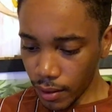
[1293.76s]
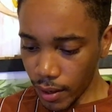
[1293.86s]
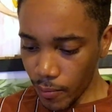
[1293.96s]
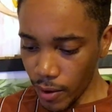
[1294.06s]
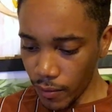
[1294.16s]

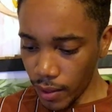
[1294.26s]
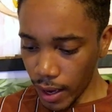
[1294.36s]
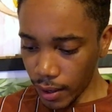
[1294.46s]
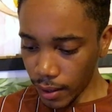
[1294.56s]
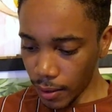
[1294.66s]
And with
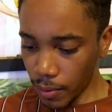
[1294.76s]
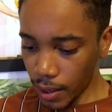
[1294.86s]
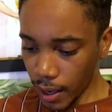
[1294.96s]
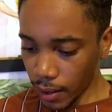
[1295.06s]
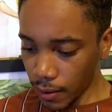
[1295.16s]
that, he
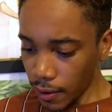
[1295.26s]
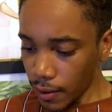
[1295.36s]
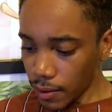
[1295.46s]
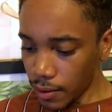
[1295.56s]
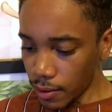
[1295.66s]
began
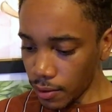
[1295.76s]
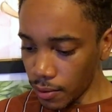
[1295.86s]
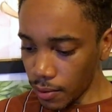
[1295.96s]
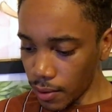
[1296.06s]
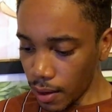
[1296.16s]

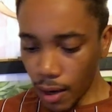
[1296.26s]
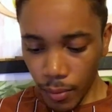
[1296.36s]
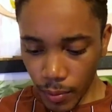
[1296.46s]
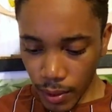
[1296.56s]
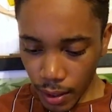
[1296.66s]
to arm
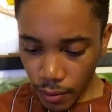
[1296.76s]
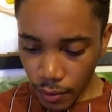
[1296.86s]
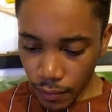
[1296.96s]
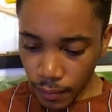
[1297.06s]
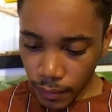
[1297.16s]
himself,
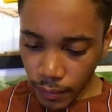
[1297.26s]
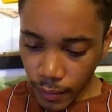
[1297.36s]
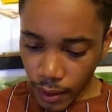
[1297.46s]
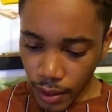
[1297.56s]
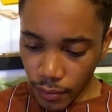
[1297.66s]

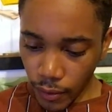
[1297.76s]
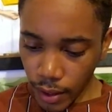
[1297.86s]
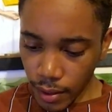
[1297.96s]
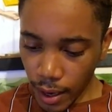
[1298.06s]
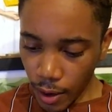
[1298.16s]
his
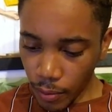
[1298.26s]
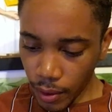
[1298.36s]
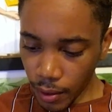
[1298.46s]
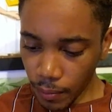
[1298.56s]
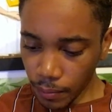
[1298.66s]
friends
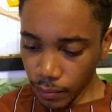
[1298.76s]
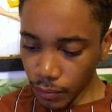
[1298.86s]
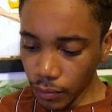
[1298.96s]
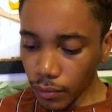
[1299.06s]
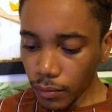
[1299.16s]
helping him
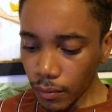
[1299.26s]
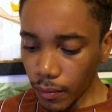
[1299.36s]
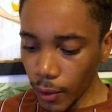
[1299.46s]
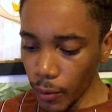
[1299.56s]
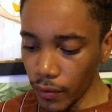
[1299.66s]

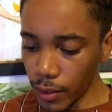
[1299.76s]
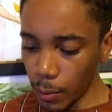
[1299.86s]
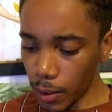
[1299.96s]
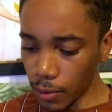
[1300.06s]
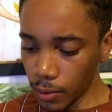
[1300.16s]
with his
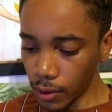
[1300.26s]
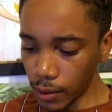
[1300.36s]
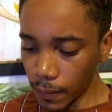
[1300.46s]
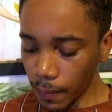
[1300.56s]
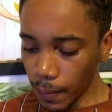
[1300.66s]
buckles,
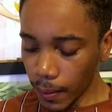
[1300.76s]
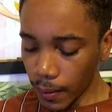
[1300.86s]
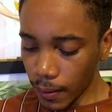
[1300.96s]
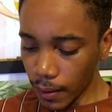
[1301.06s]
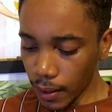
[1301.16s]

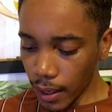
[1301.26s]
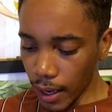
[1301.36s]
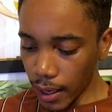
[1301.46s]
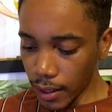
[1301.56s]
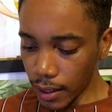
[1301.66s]

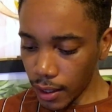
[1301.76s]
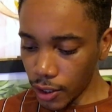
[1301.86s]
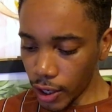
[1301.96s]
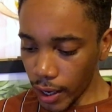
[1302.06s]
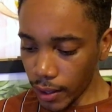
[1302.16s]
and he
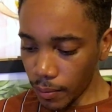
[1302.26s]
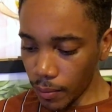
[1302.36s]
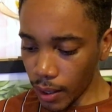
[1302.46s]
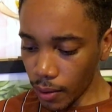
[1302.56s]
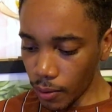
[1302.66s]
chiding
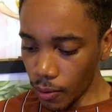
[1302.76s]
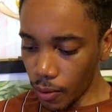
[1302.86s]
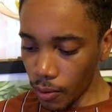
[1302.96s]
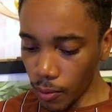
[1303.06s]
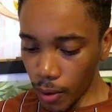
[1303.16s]
me
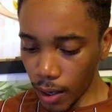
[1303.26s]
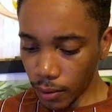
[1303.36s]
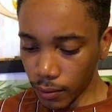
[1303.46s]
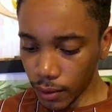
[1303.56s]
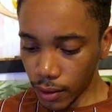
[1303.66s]
all the
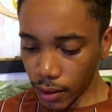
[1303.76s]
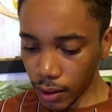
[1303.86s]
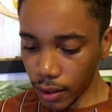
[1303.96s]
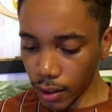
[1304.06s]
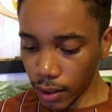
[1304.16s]
while.
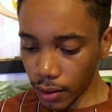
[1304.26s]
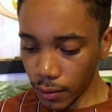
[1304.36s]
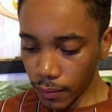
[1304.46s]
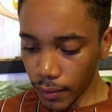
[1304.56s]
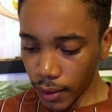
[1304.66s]
Suddenly,
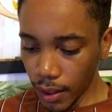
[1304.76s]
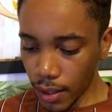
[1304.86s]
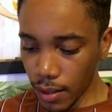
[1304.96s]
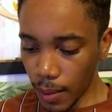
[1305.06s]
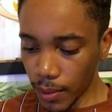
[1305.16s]
he
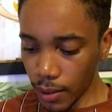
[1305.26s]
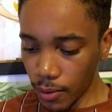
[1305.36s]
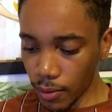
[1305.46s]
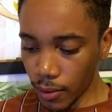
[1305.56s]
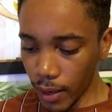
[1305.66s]
stopped and
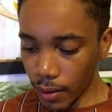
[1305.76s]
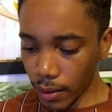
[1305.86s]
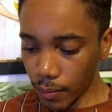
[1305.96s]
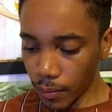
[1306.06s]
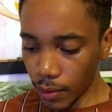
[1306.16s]
looked around
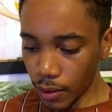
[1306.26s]
him.